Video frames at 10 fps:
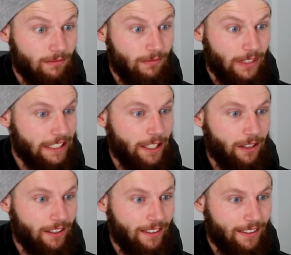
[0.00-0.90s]

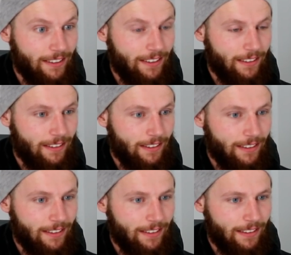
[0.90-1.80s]

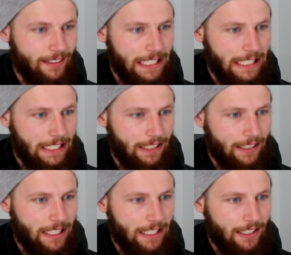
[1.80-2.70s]

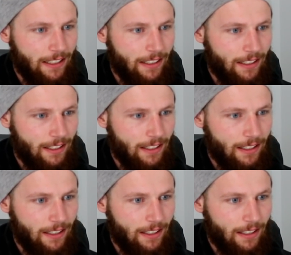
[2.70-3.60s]

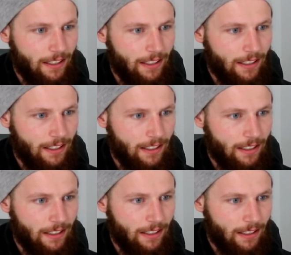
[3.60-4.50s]

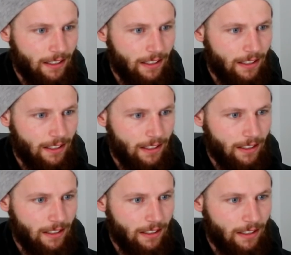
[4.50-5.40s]

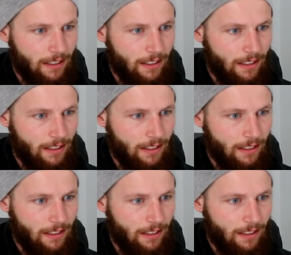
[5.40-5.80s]
(silent)